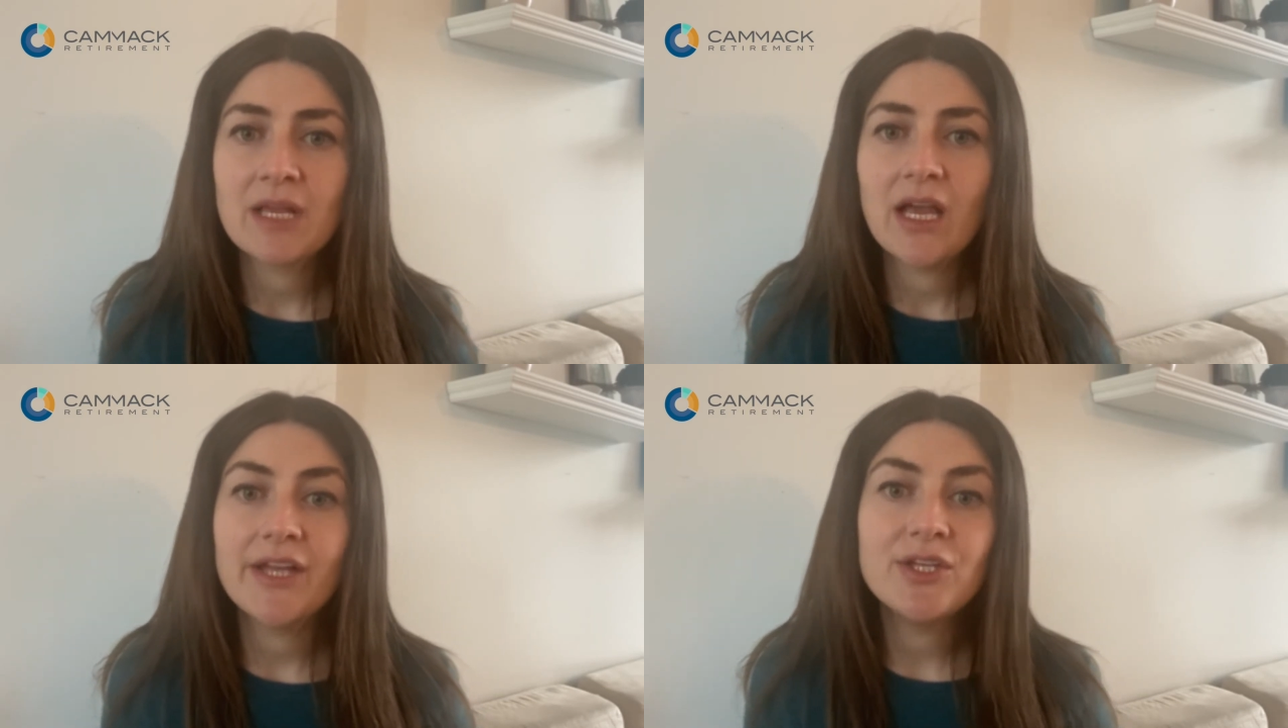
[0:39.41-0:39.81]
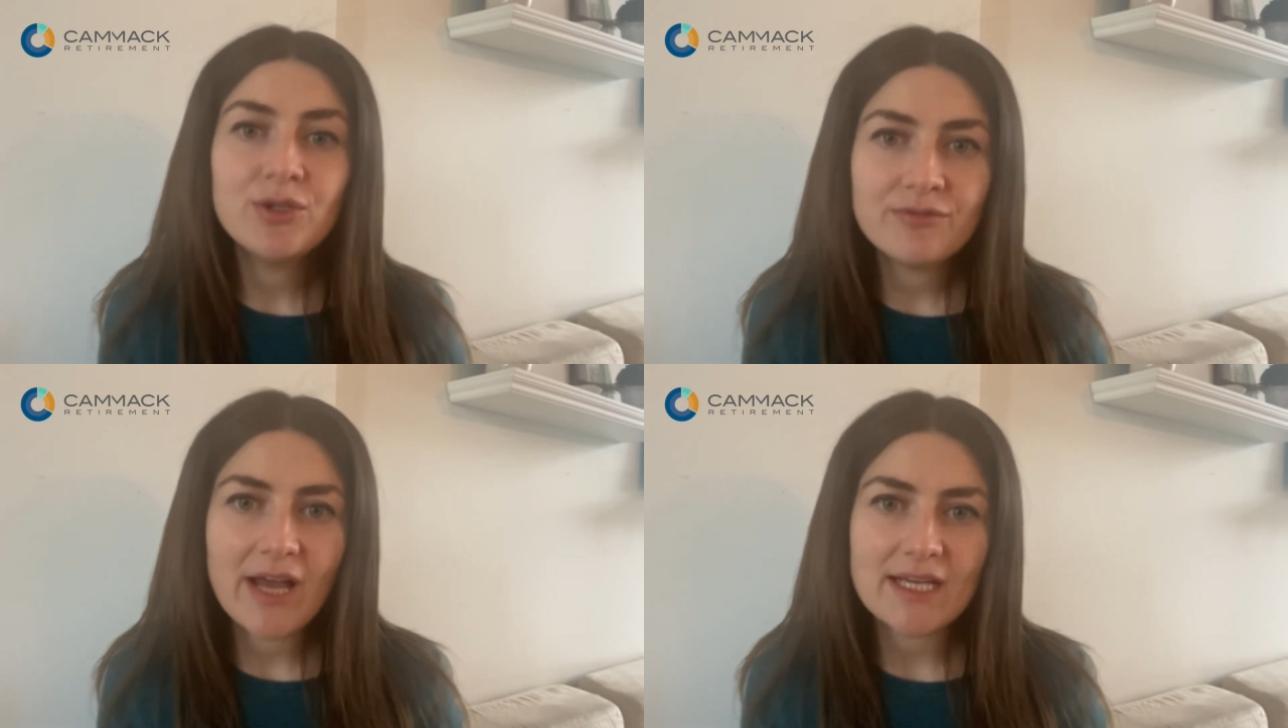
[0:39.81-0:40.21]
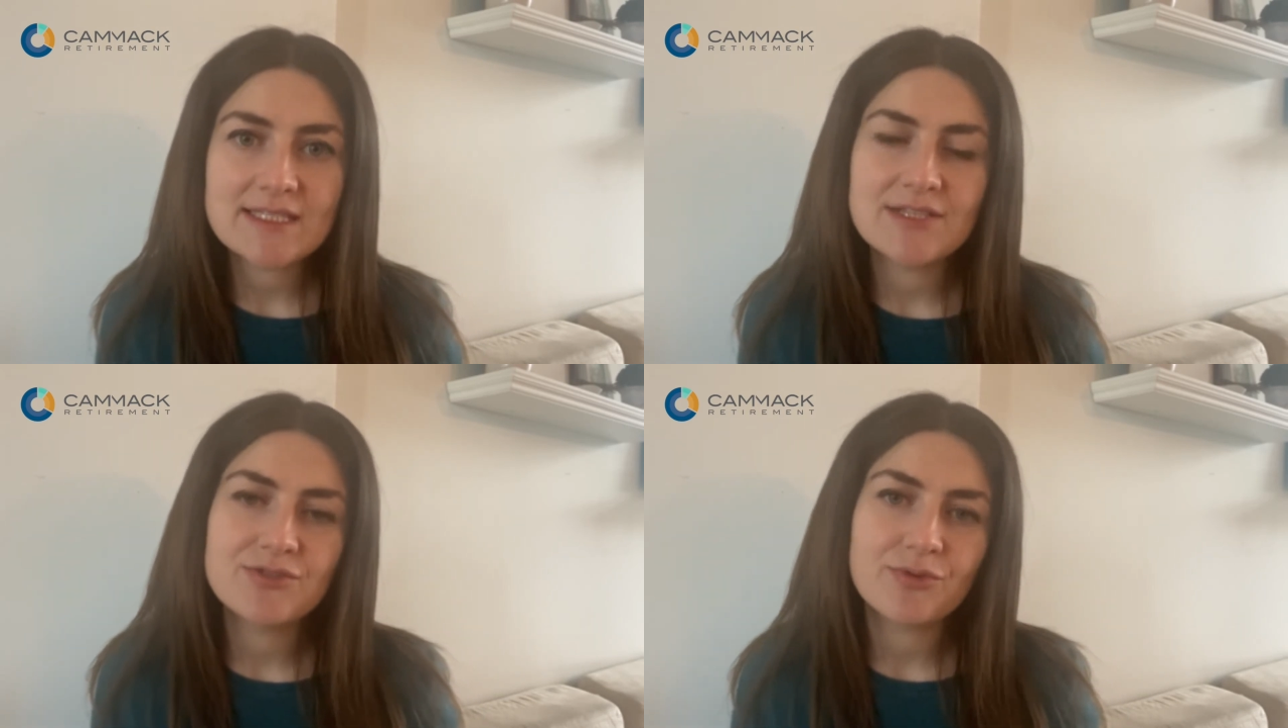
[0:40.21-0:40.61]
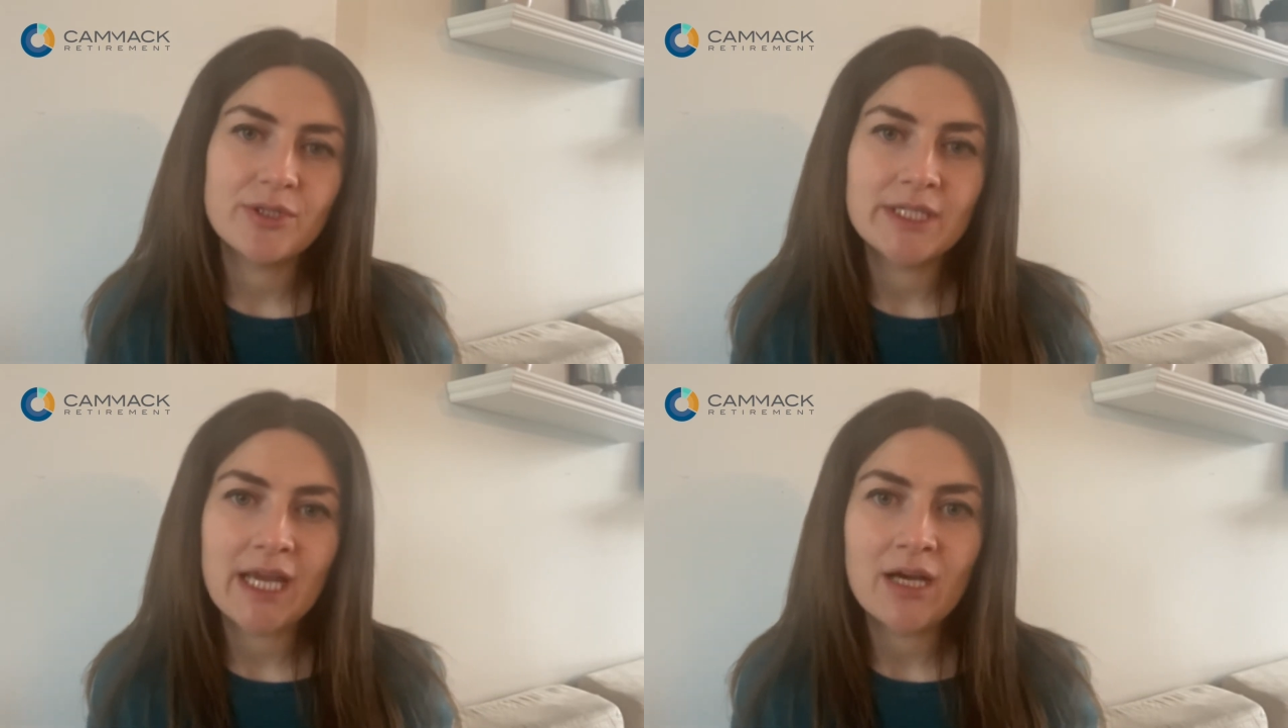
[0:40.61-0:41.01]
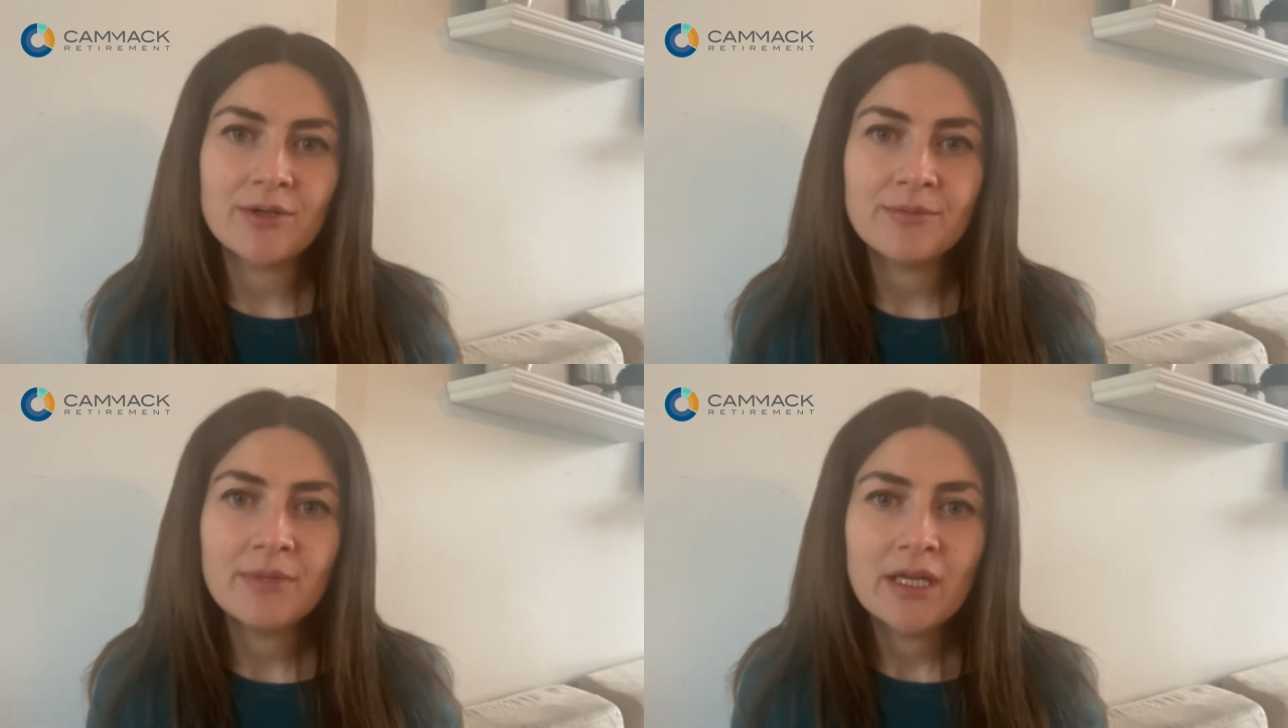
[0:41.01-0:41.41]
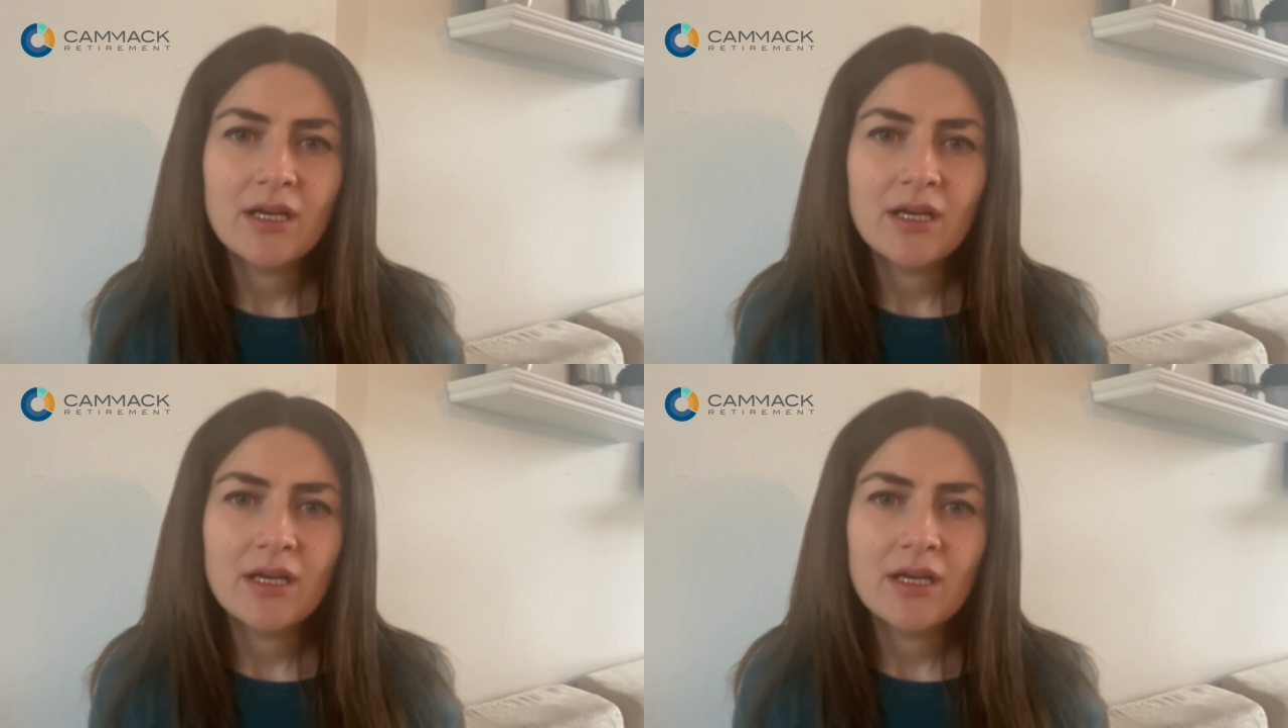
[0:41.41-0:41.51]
and new vaccines rolling out,